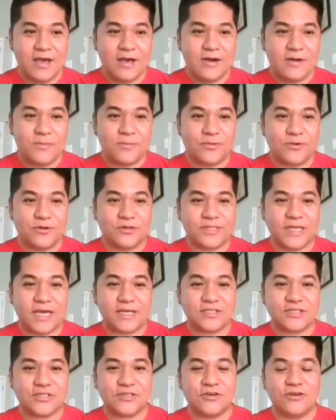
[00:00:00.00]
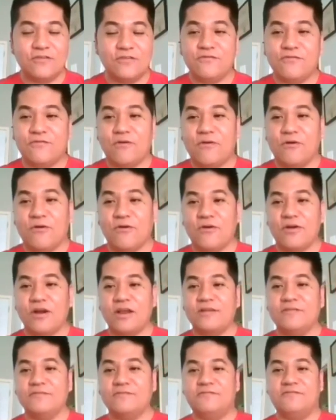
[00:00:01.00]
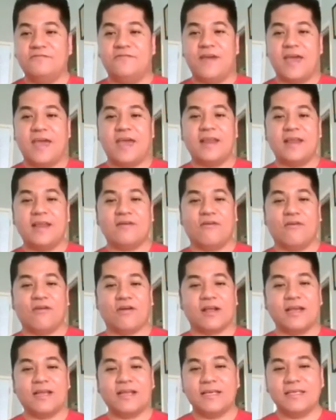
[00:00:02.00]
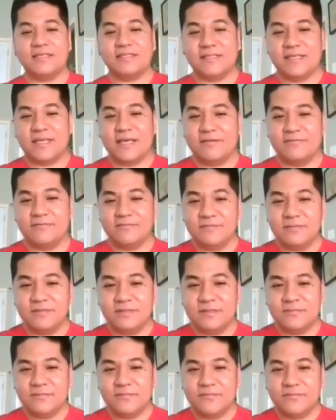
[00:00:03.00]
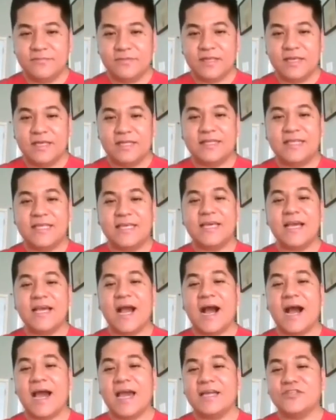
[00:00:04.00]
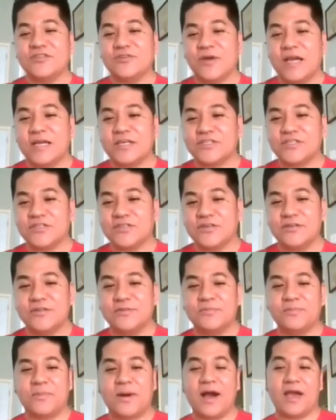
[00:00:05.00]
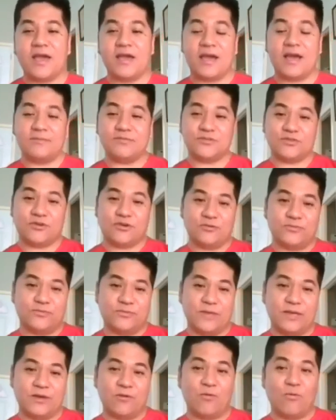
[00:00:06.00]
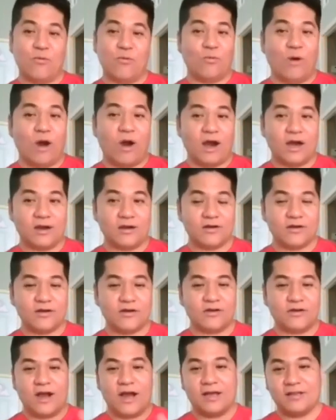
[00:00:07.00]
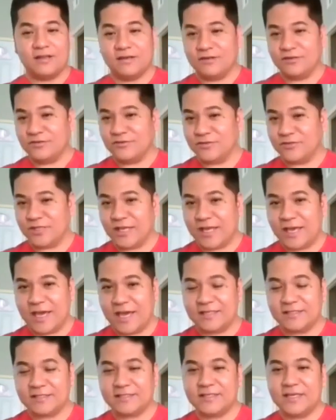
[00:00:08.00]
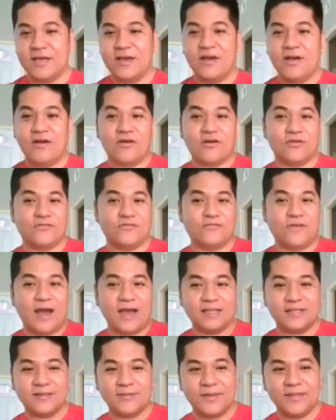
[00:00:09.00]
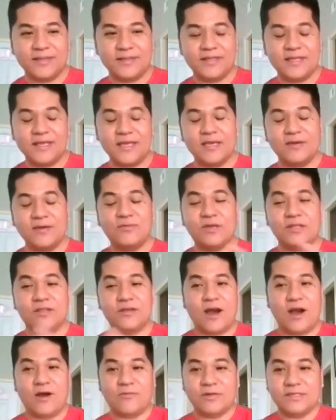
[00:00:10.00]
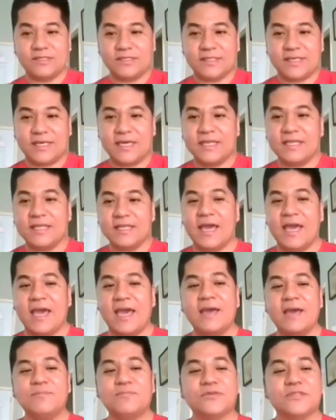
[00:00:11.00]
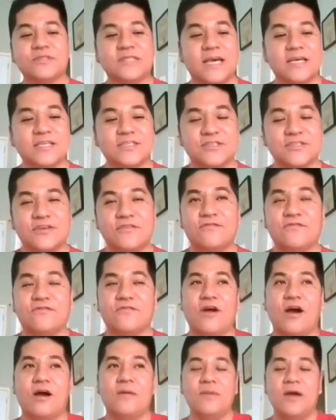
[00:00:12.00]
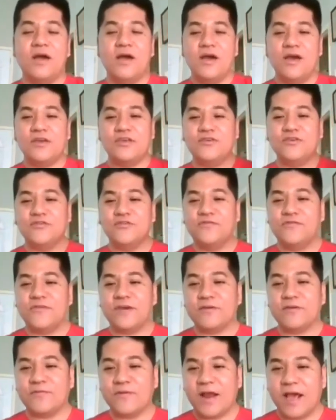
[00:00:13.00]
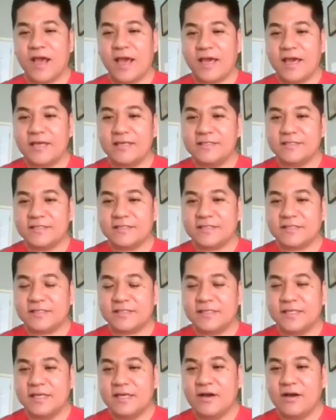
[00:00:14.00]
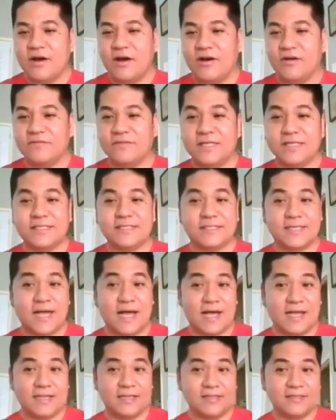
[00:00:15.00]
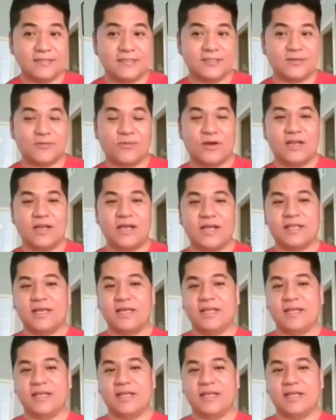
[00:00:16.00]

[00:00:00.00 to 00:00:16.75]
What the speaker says: Protection for invading organism, dehydration by absorbing water or other nutrients, or vitamin D with our skin, and protection from UV rays of the sun, so we're not gonna